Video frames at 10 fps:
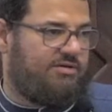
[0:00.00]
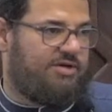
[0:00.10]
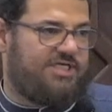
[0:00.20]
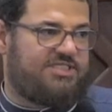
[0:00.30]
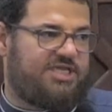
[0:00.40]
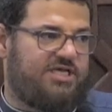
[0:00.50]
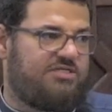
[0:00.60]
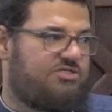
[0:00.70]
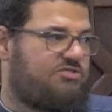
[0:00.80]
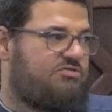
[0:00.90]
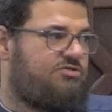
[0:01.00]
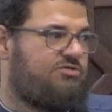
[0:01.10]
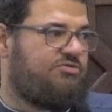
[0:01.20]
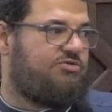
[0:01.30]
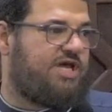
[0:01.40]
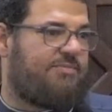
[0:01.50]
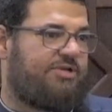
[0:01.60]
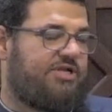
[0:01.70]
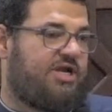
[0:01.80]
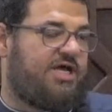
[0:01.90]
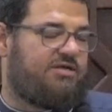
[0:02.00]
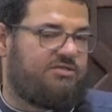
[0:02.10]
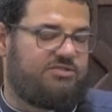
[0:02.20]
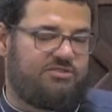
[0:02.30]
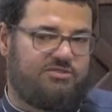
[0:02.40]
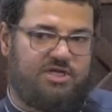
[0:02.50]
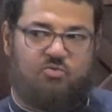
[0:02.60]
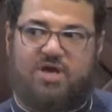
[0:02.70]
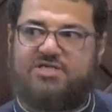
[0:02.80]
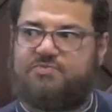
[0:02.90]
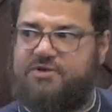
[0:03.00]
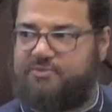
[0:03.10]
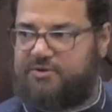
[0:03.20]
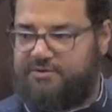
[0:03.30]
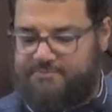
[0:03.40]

That's kids do that, but not adults, not wise people.